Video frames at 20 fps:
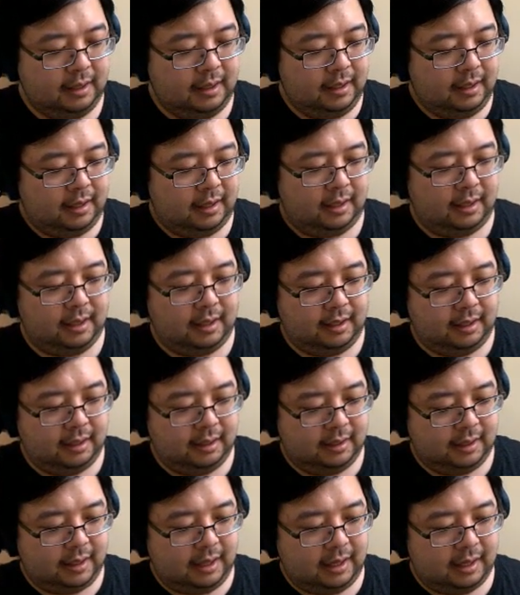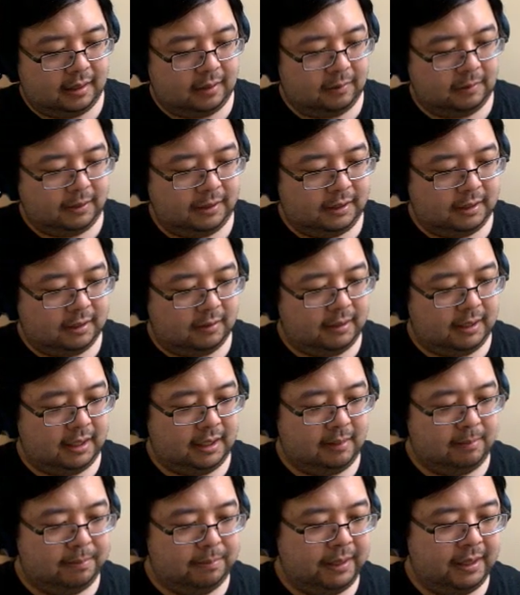And yeah, I don't think there are
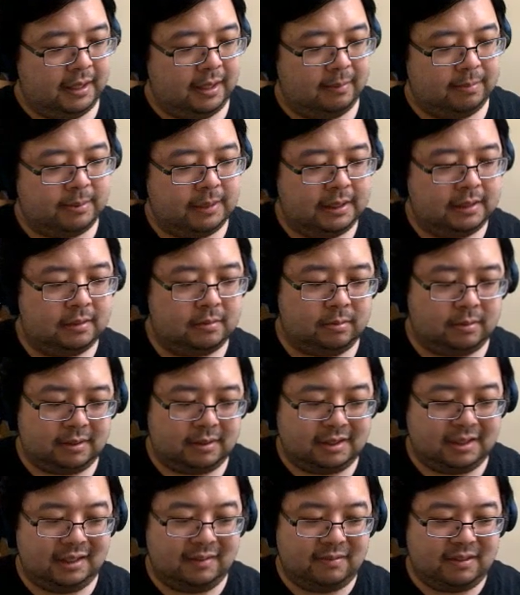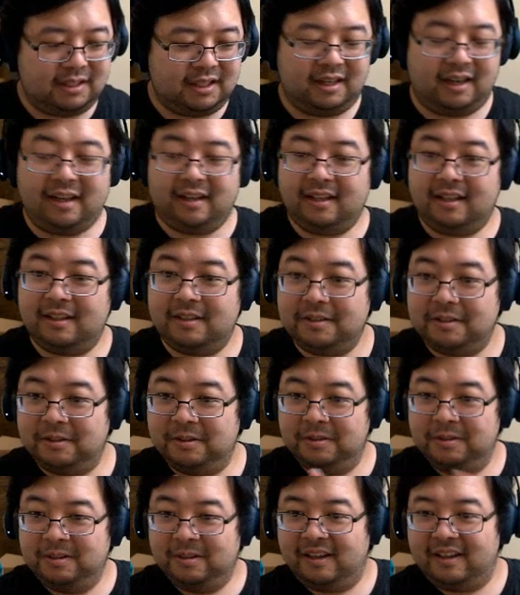any big updates. We'll see if there are any
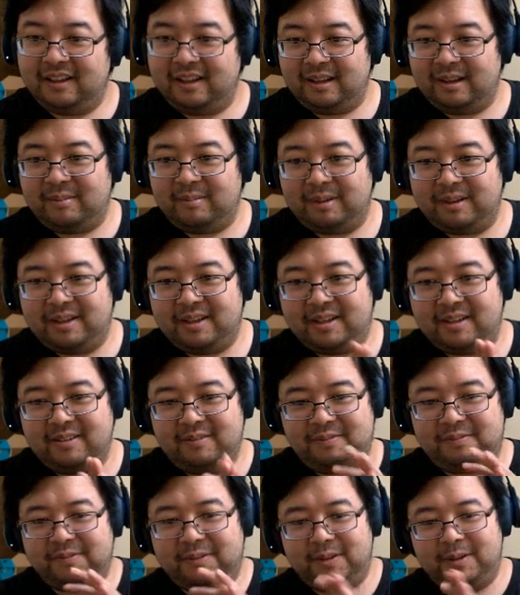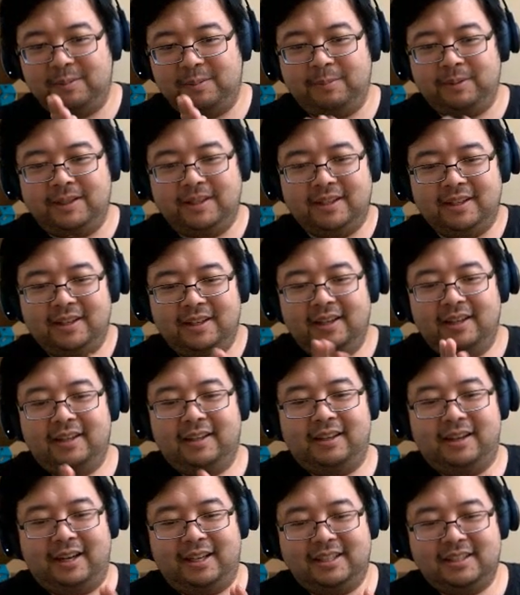new confirmed
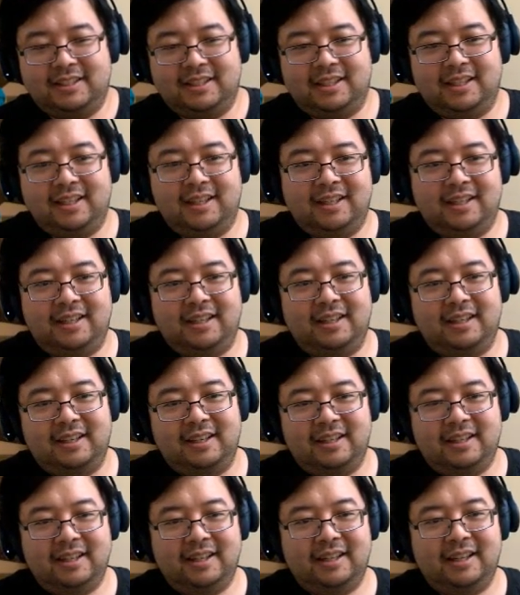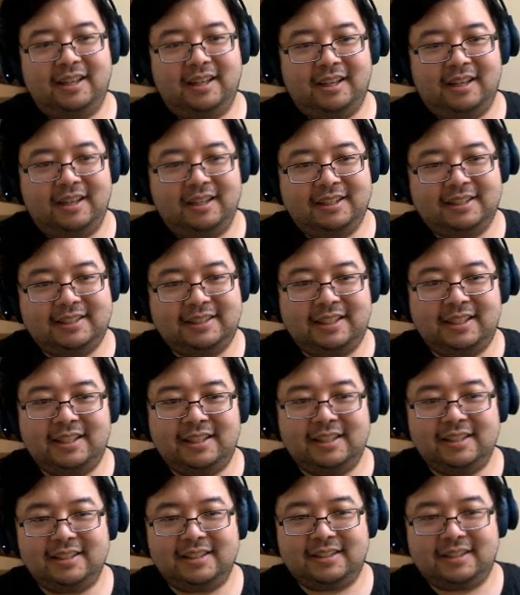gacha
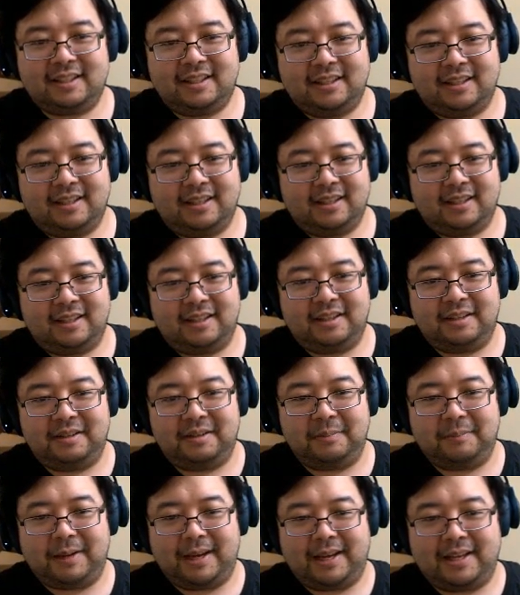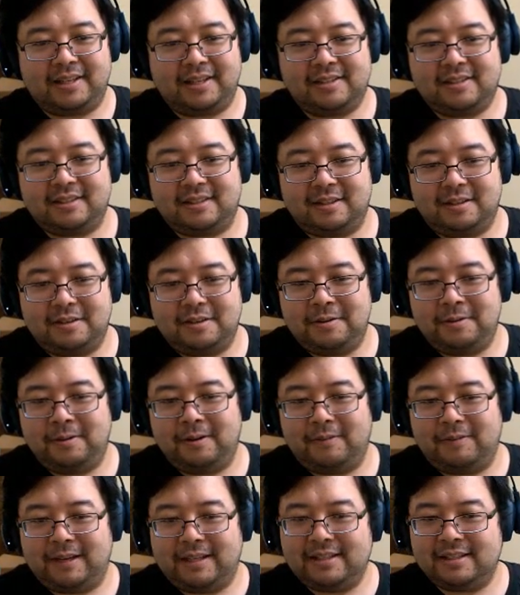scenes as new
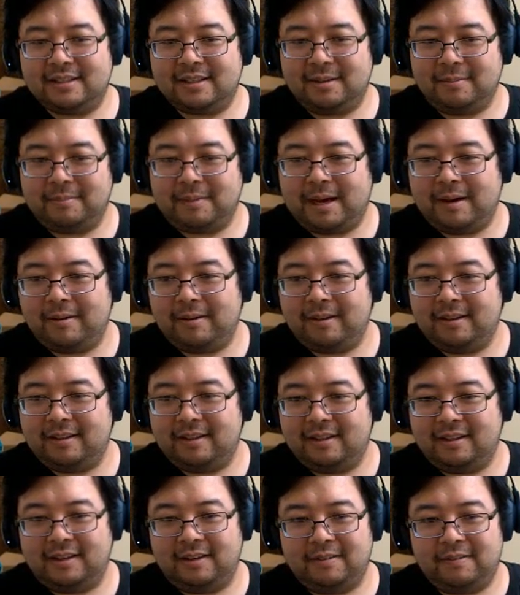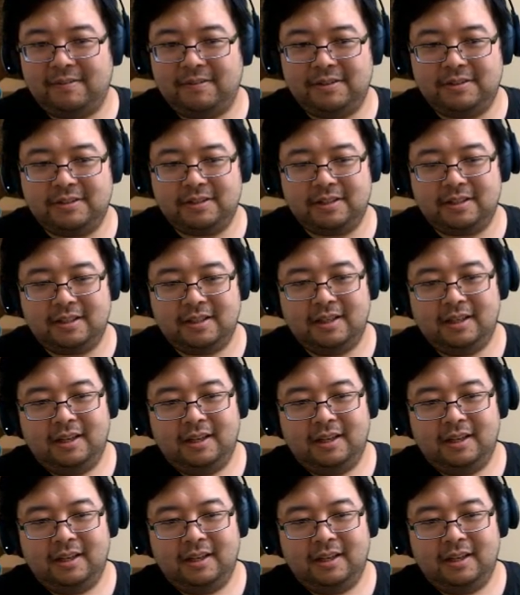events come out in the near future.